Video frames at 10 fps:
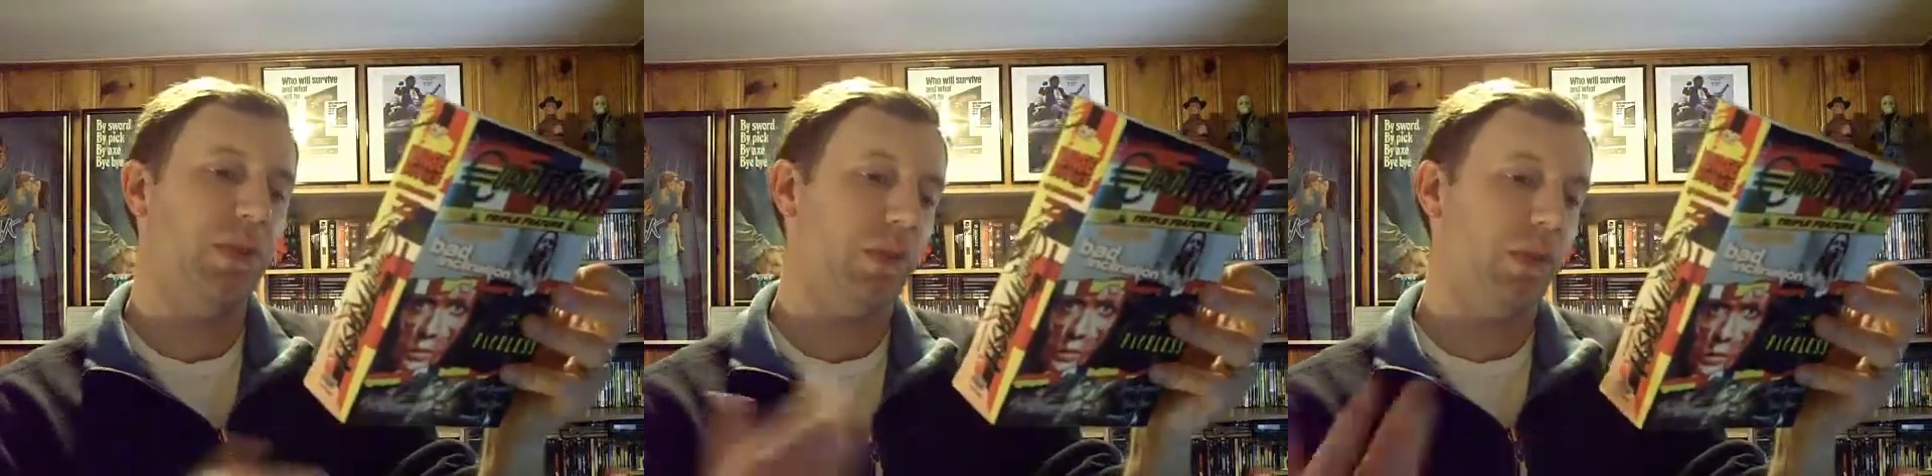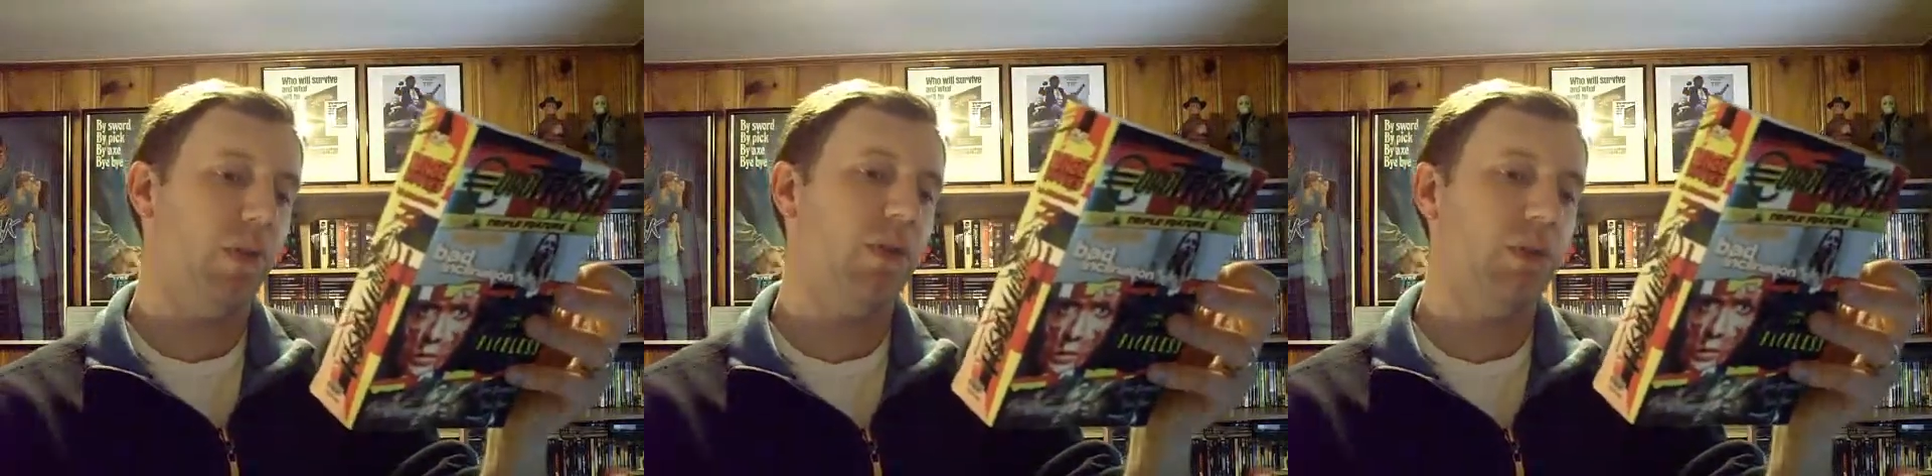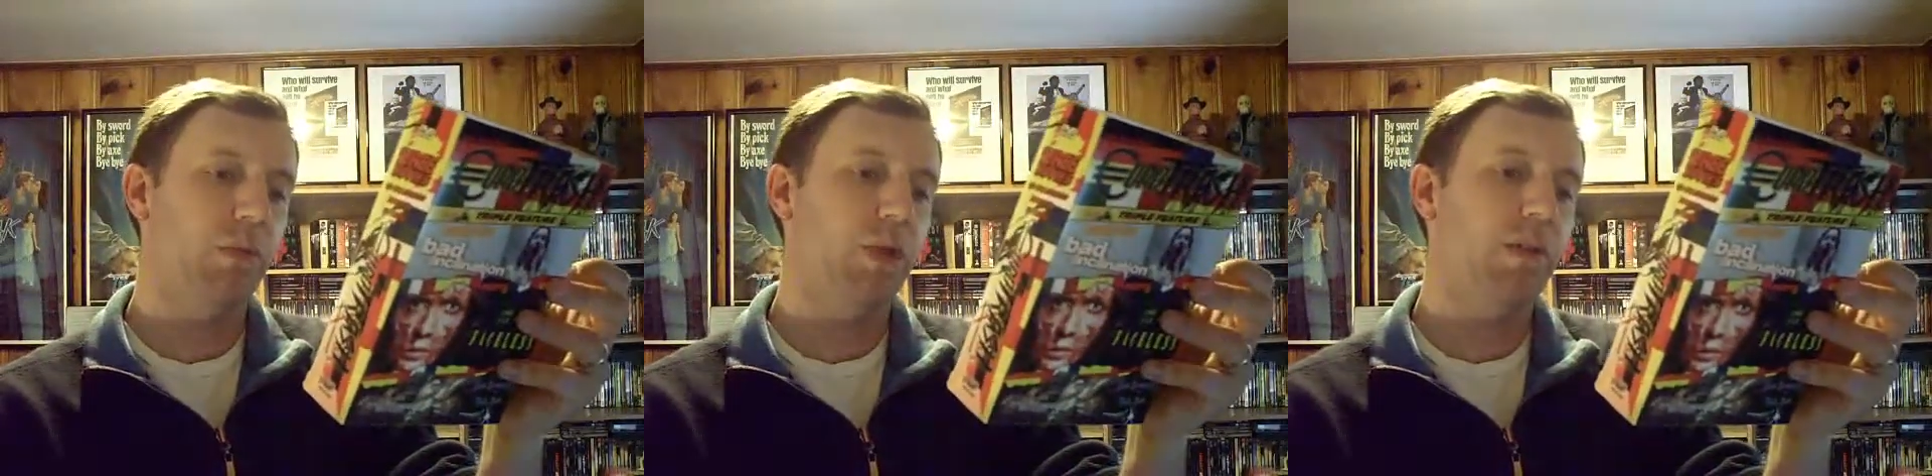with the
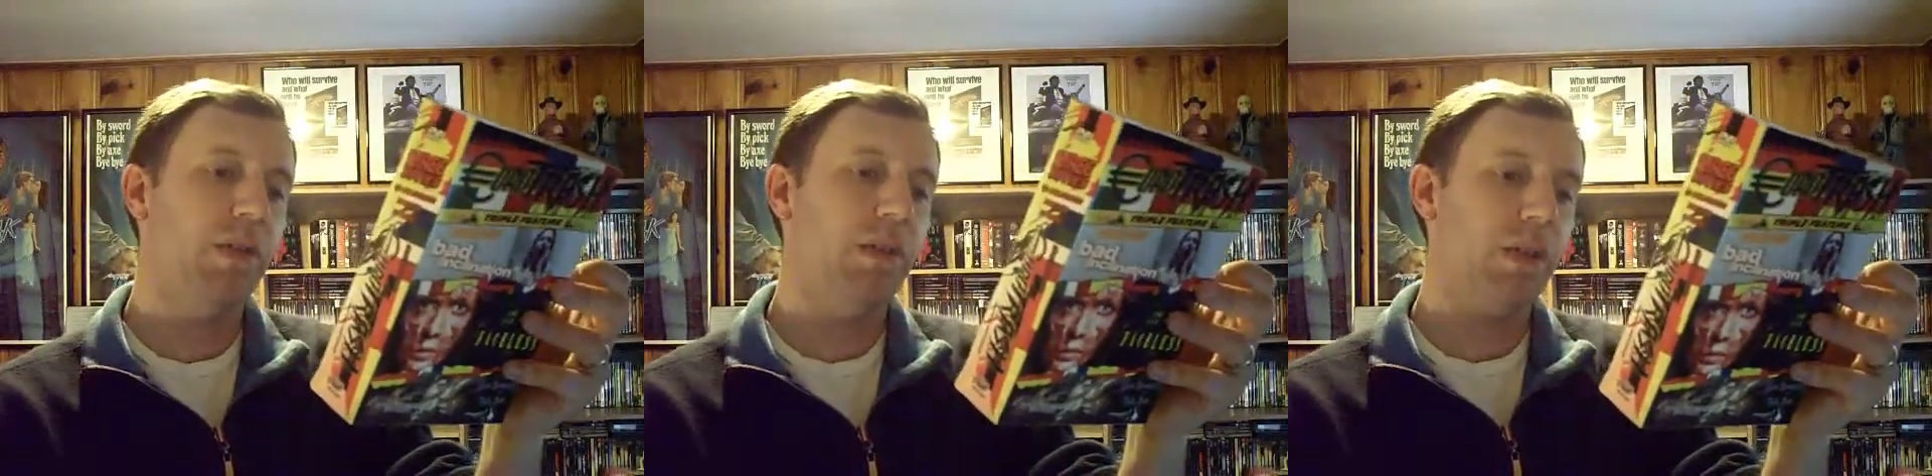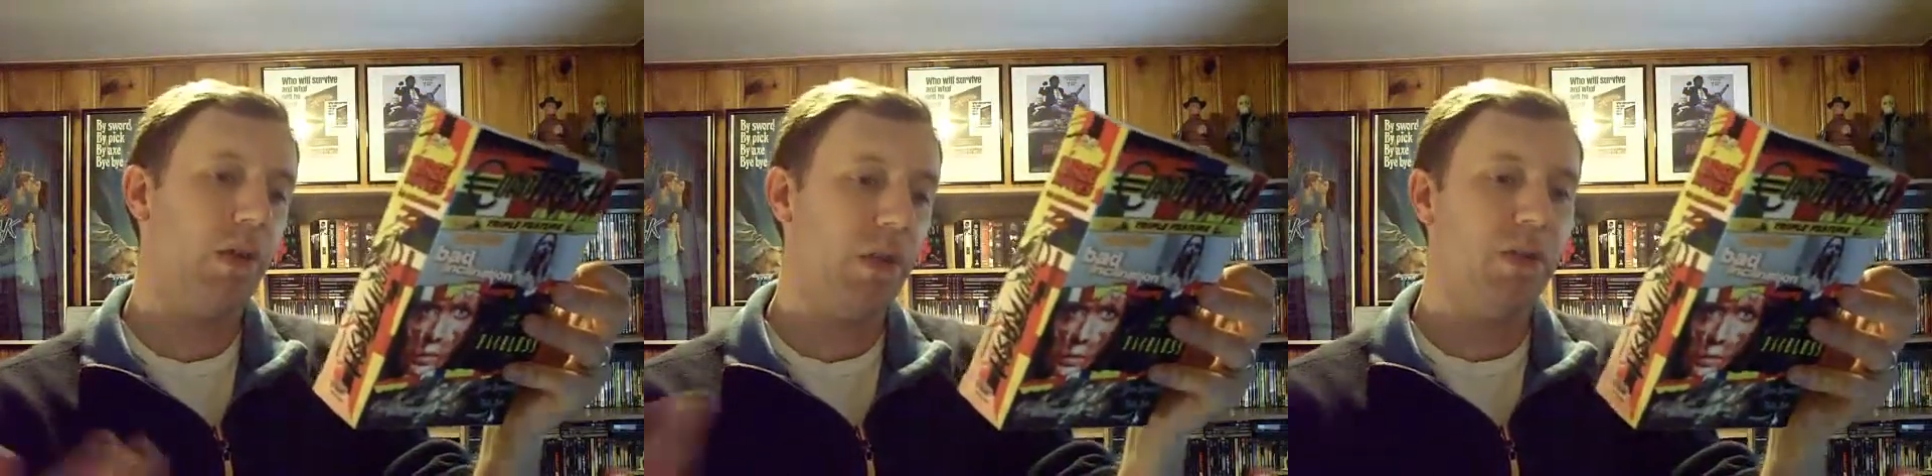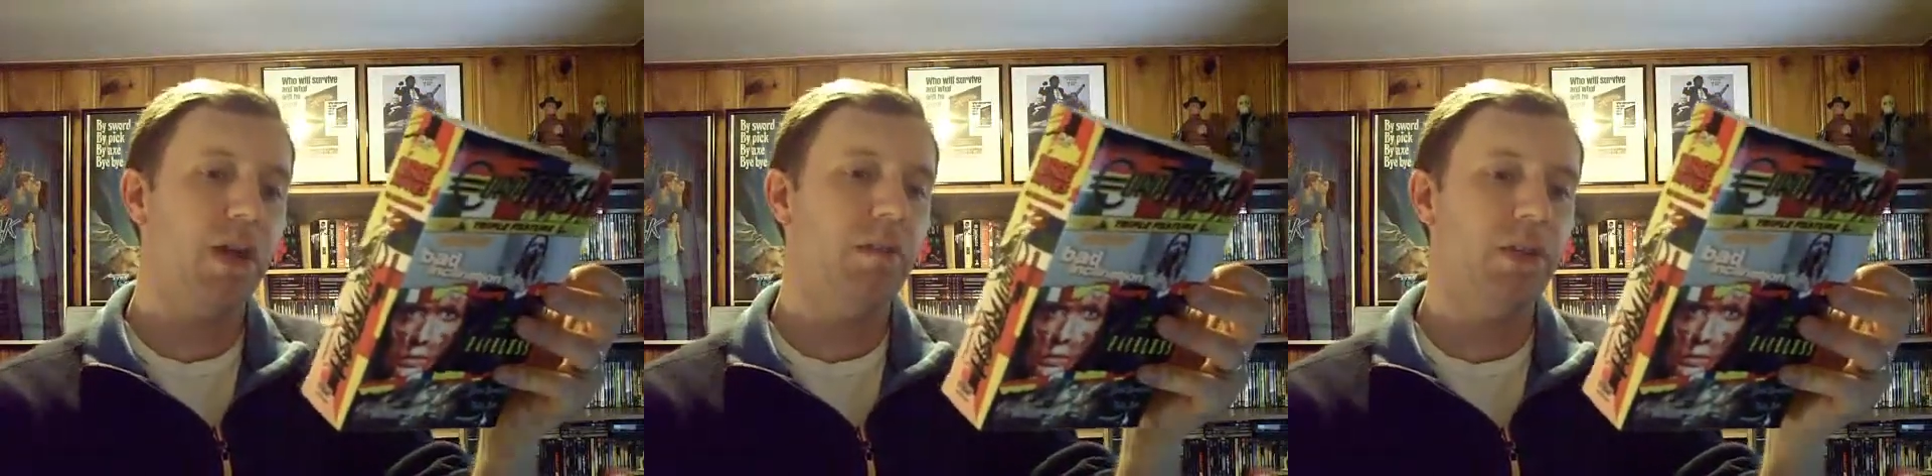stars of the movies,
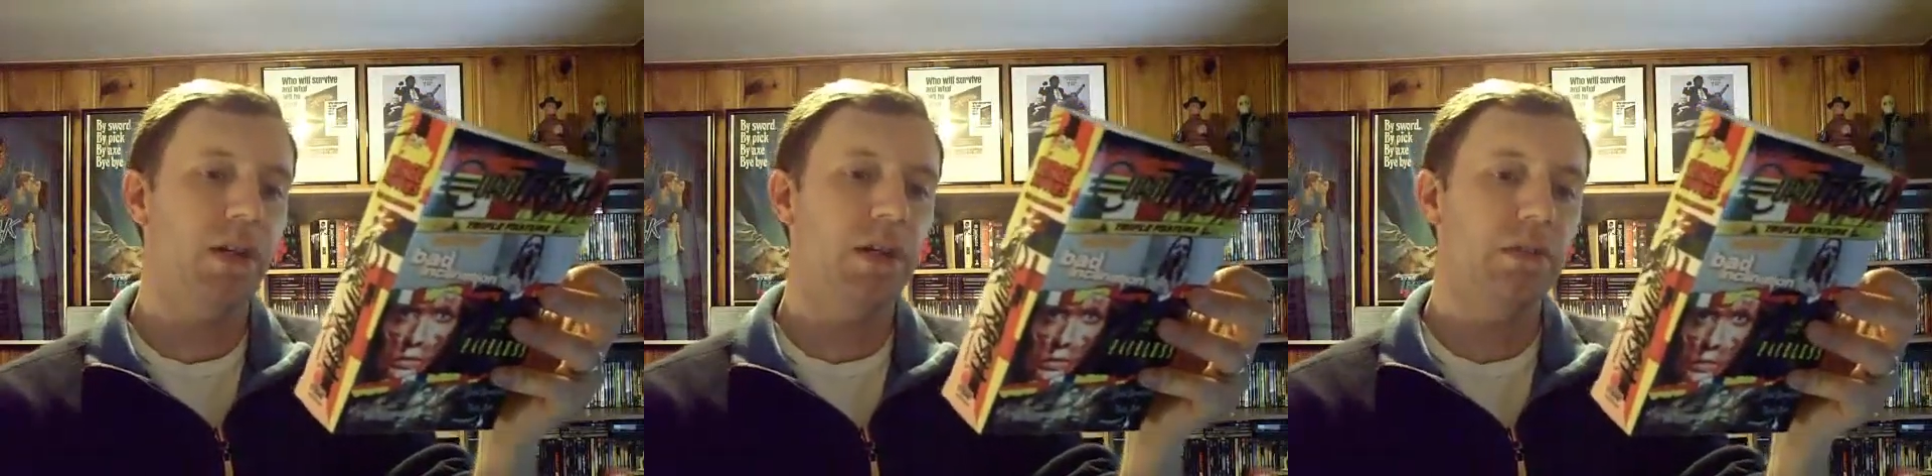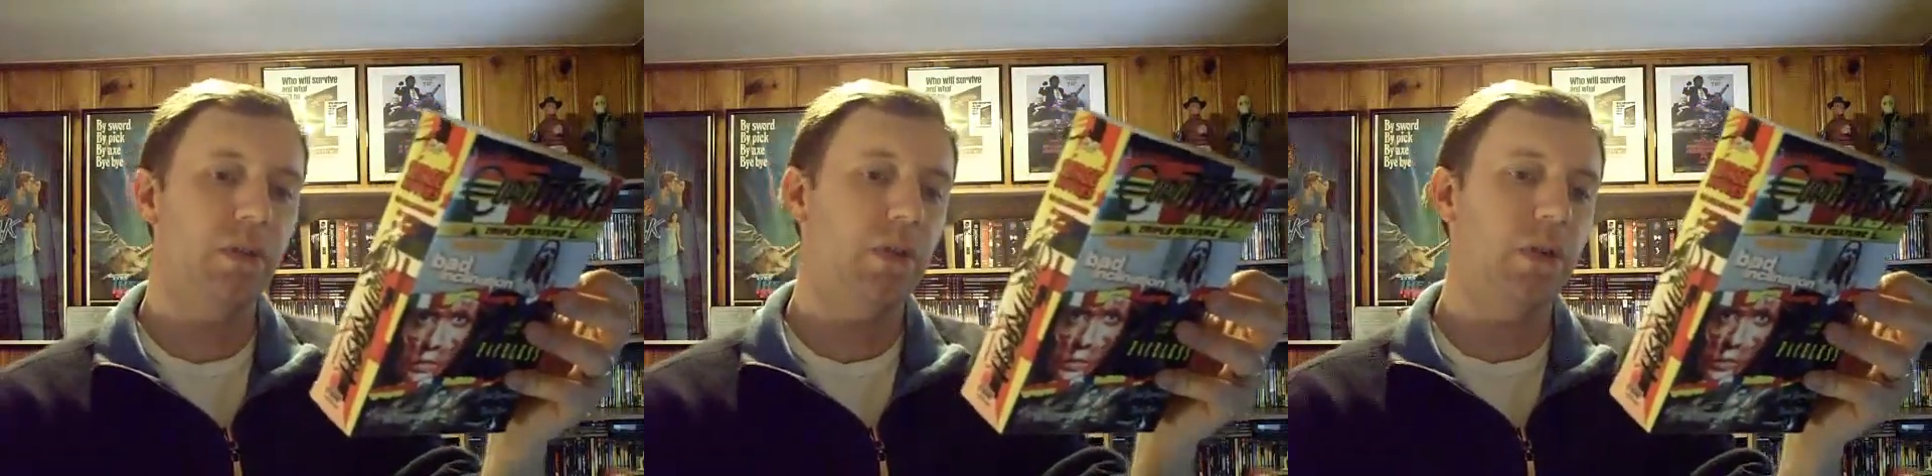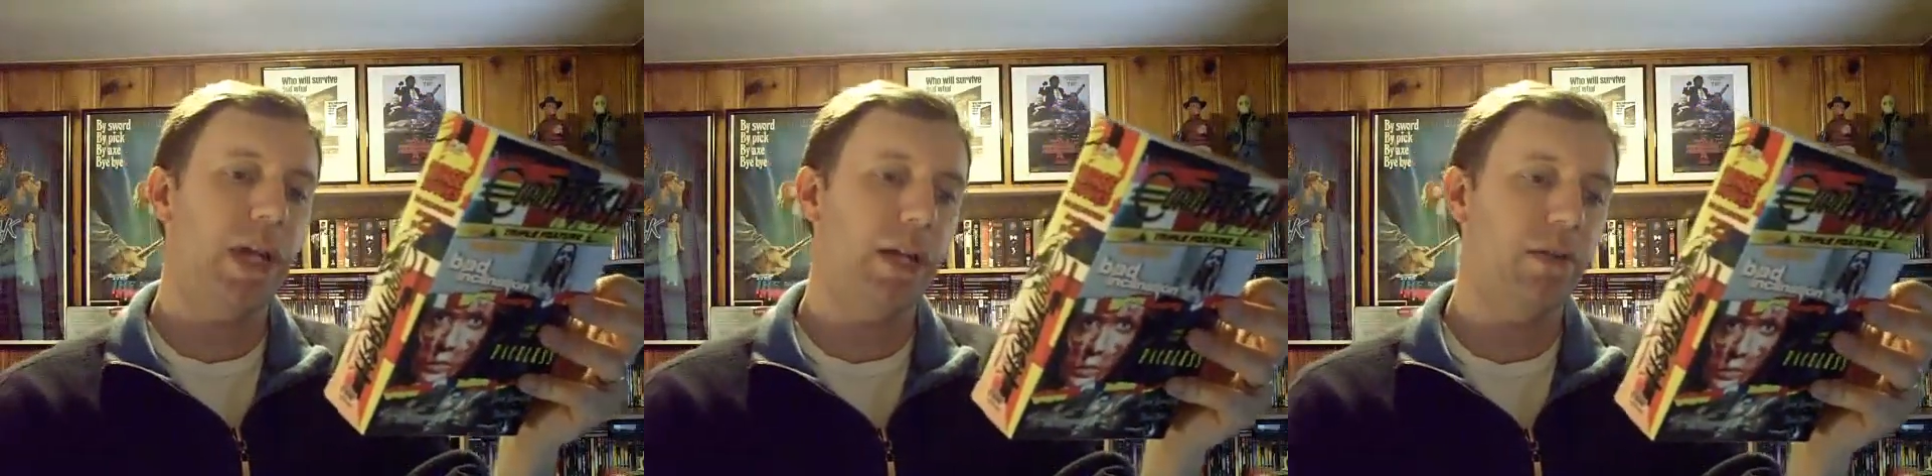audio commentaries,
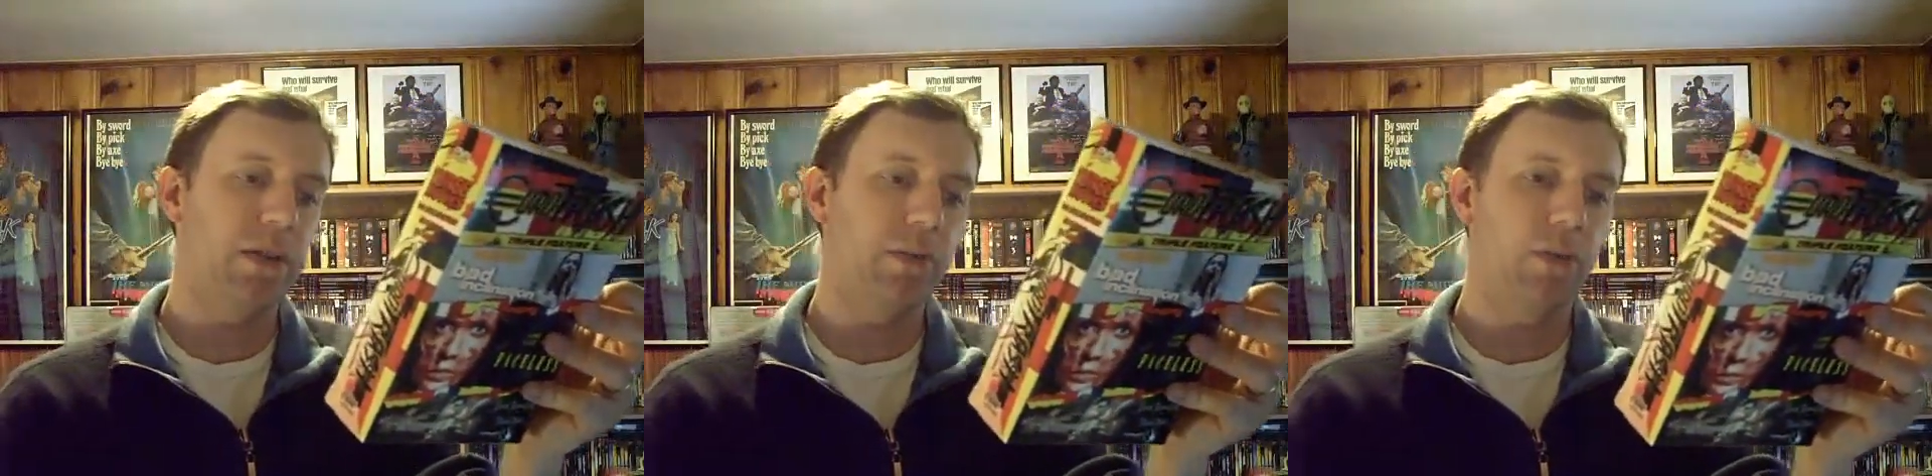photo galleries,